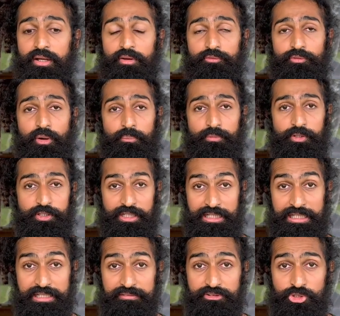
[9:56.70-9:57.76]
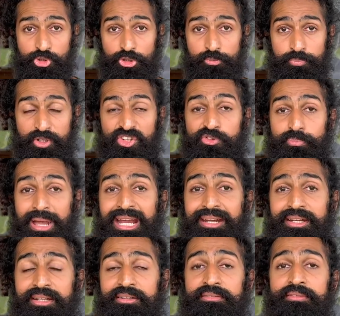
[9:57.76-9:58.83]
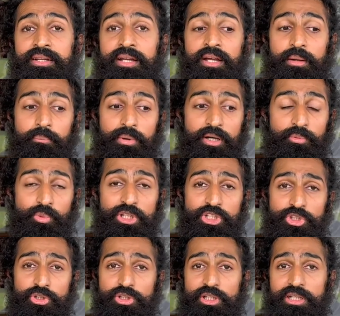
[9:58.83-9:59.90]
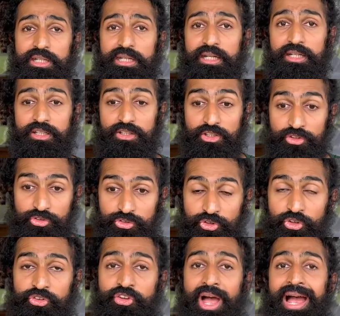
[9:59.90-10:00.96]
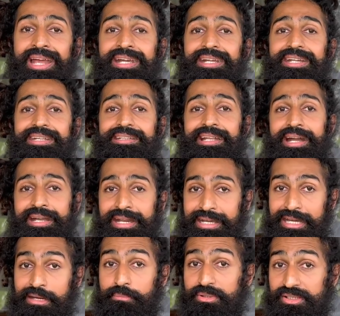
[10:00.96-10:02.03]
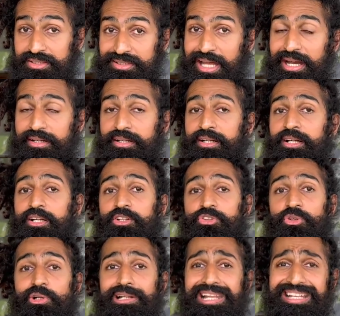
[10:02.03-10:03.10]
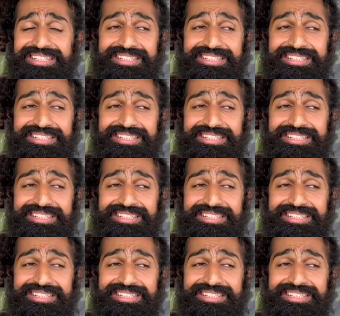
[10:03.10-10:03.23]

from the individual perspective, but we should create a society that enables that. So let's